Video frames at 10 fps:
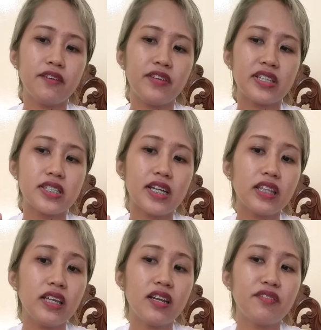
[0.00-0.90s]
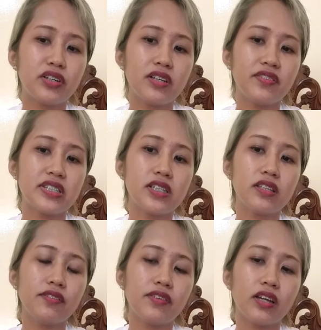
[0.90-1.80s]
it's not enough or if it's not
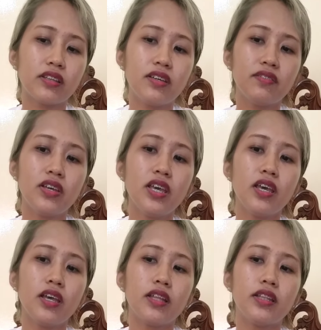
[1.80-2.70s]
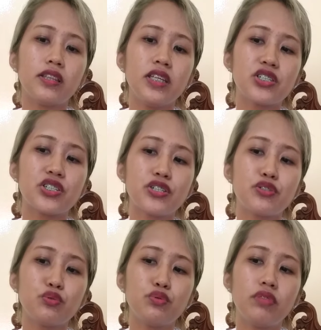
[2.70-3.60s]
effective, the teacher
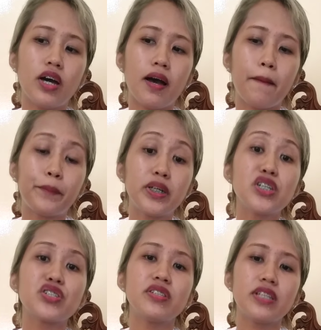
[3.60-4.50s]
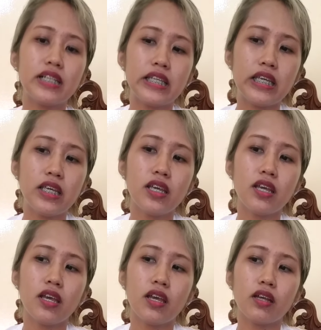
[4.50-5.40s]
should personally
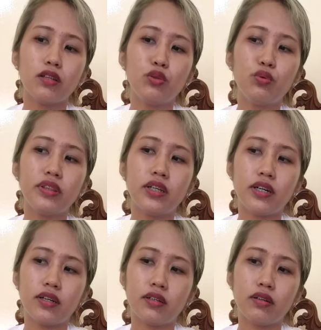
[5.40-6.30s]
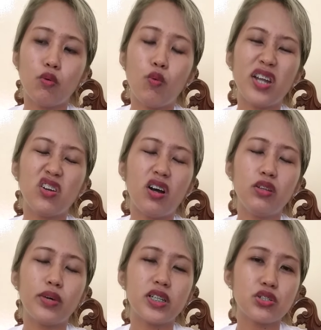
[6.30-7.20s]
do the
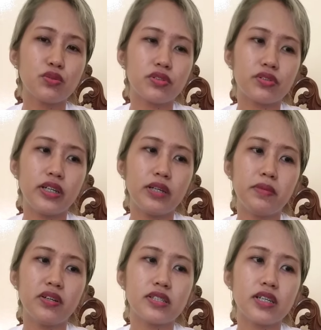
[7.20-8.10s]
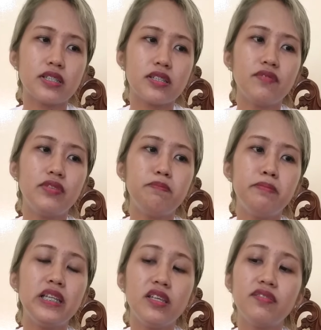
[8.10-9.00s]
one-on-one tutoring, because I still
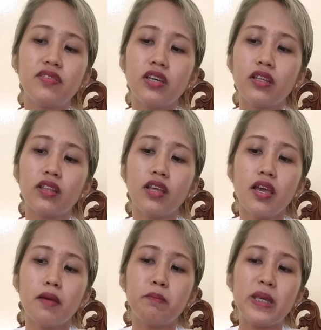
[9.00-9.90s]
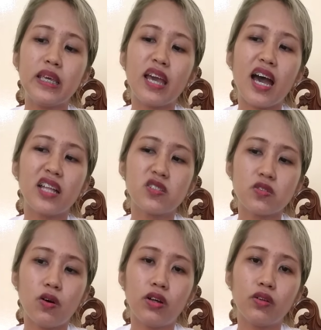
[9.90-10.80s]
believe in being
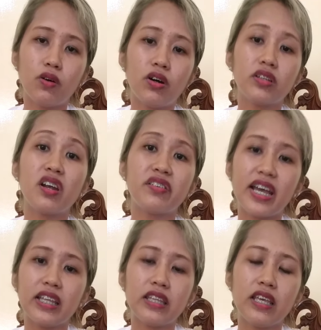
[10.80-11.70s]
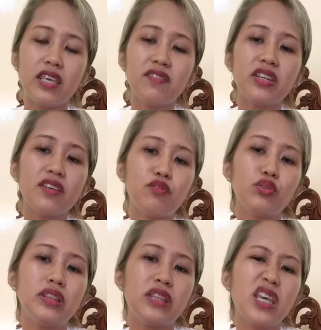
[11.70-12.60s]
hands-on on writing. Even if it
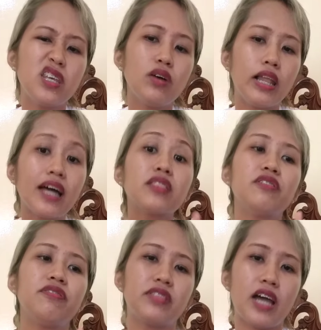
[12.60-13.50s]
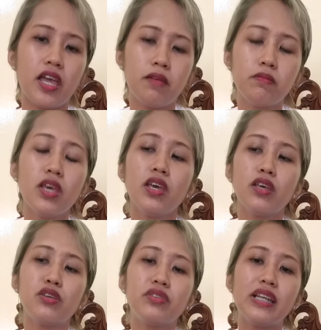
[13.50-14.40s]
would take you a lot of time,
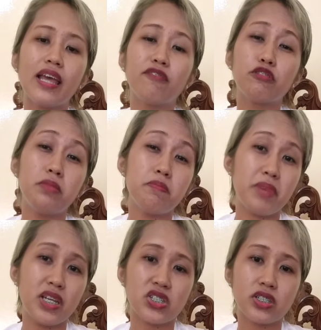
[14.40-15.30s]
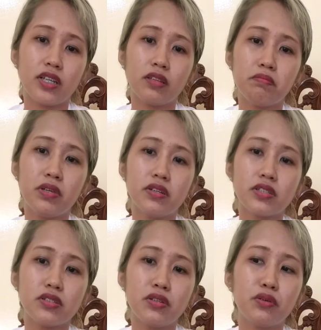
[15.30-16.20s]
you really have to be patient,
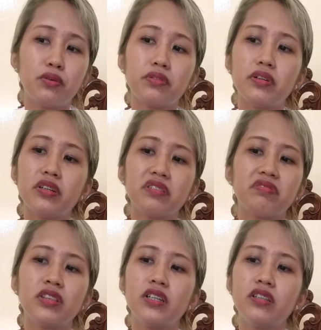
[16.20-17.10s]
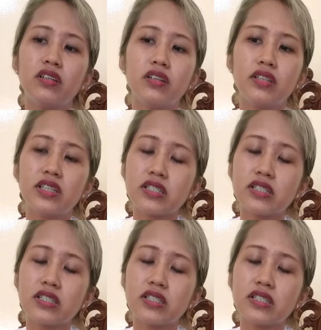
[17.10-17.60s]
because the